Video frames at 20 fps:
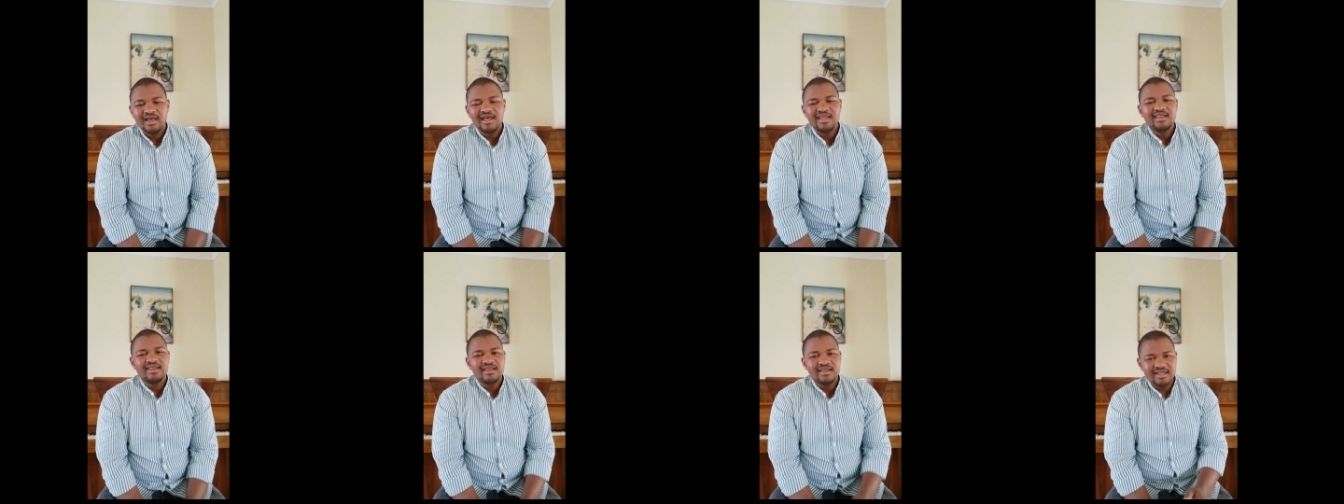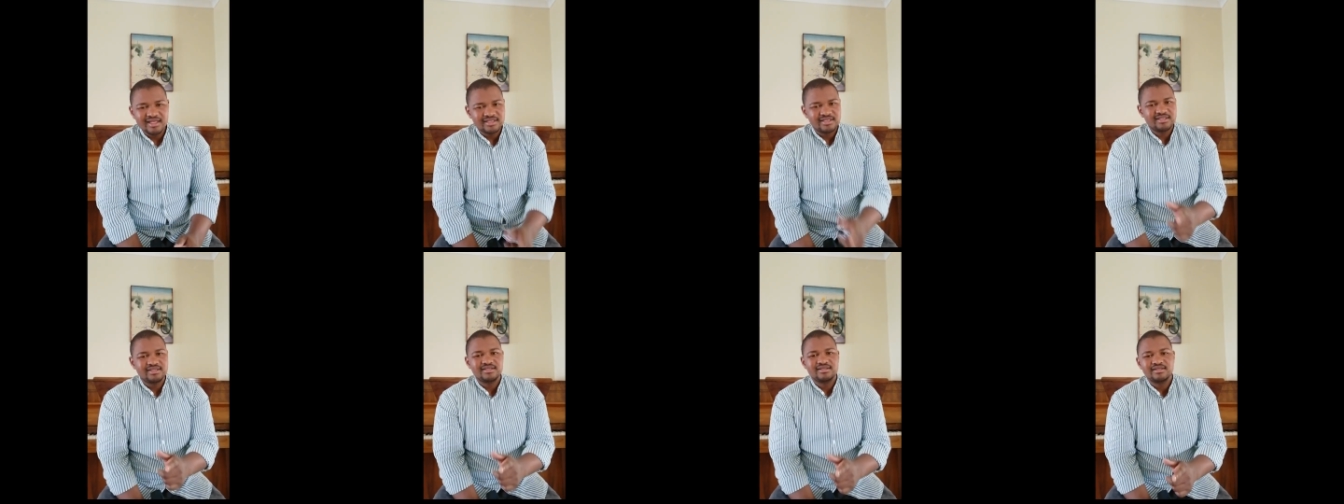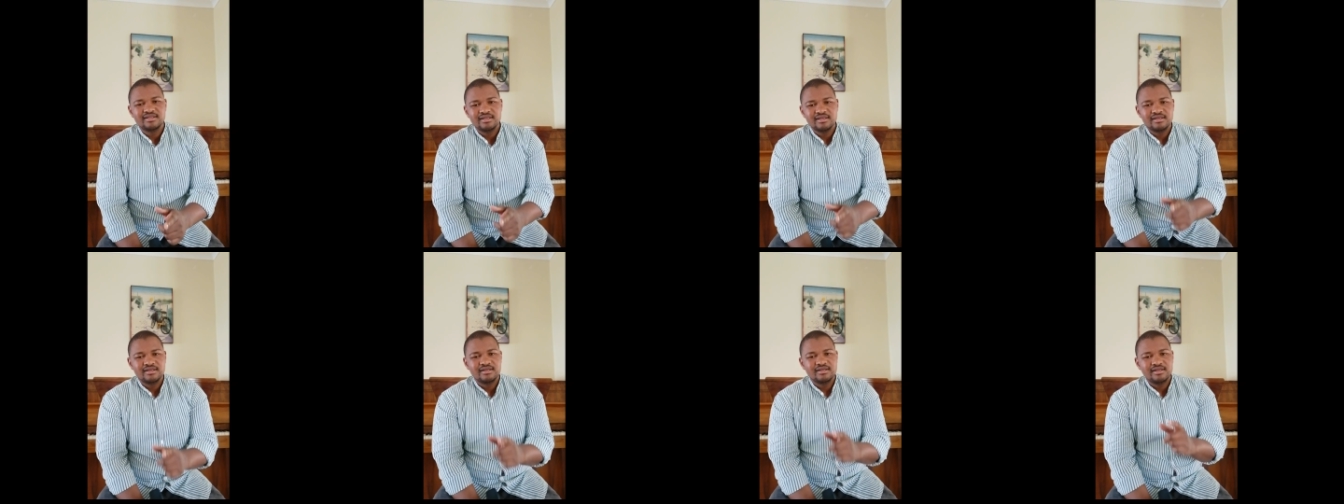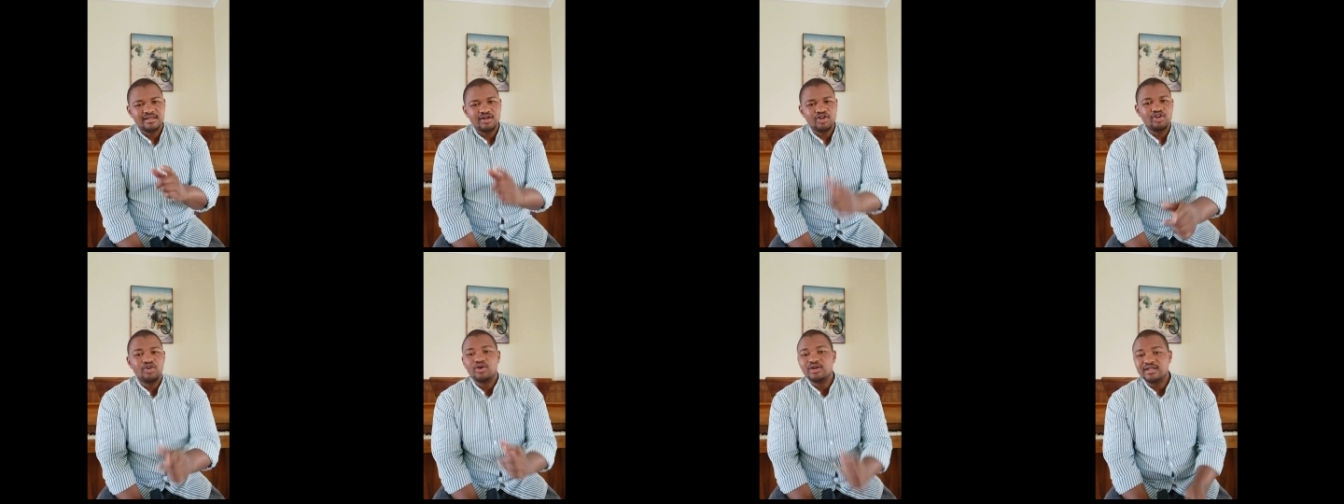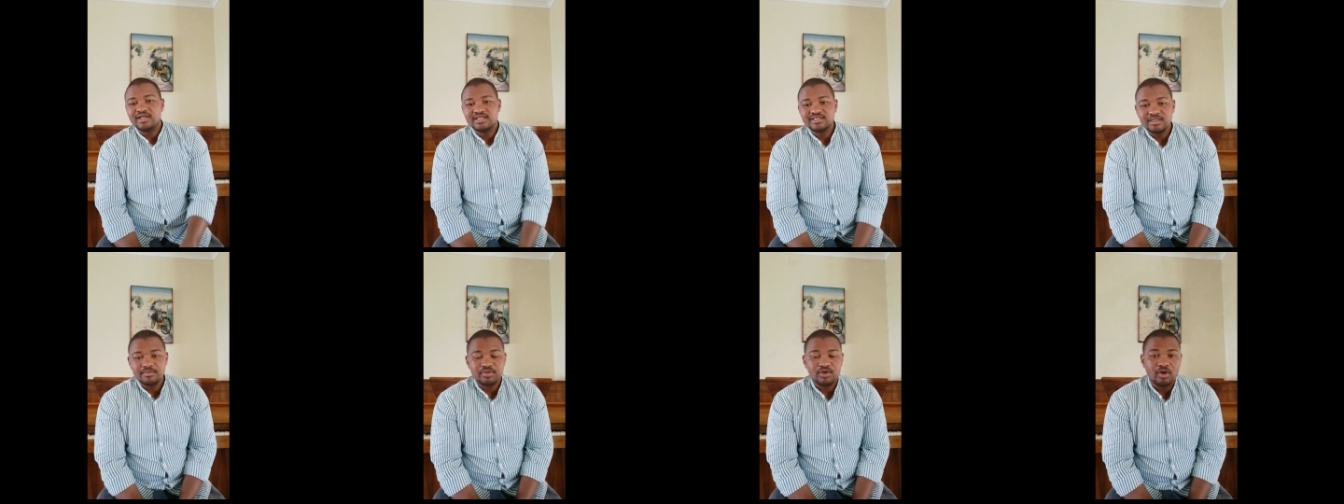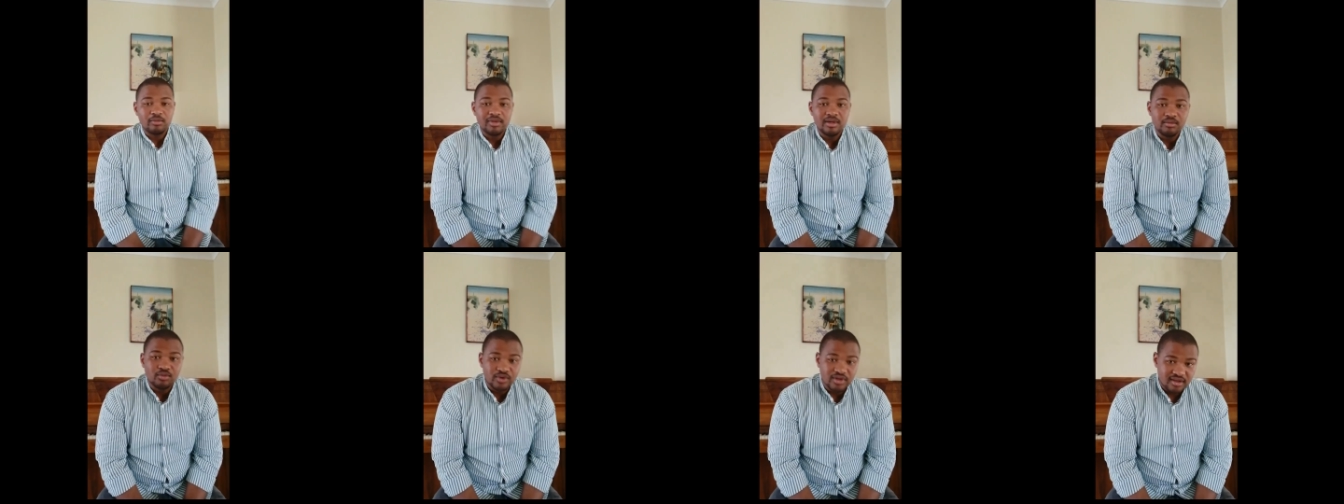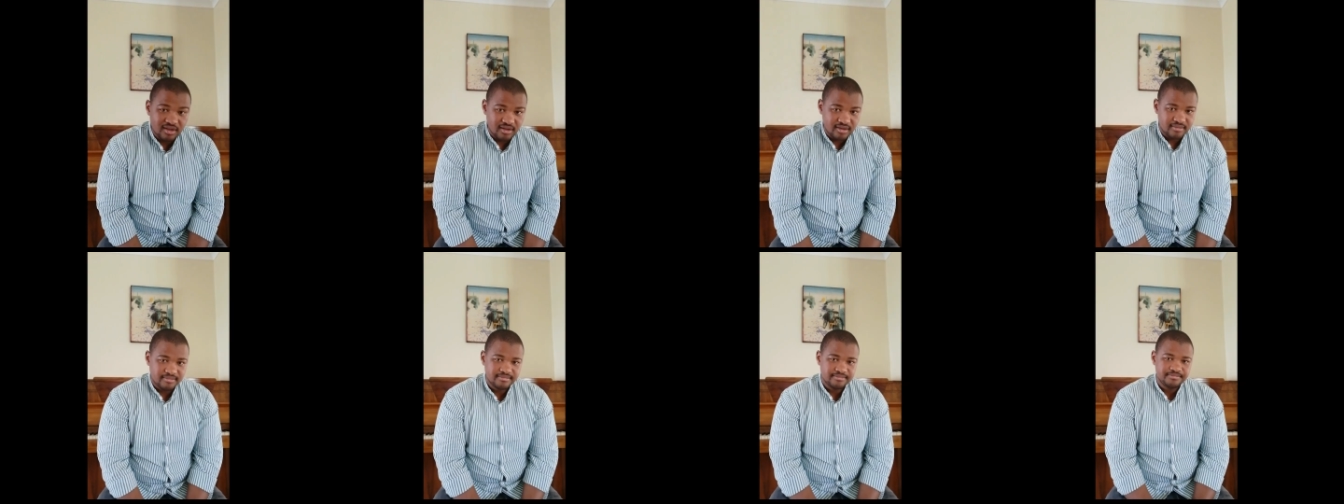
And this the Lord has a problem with.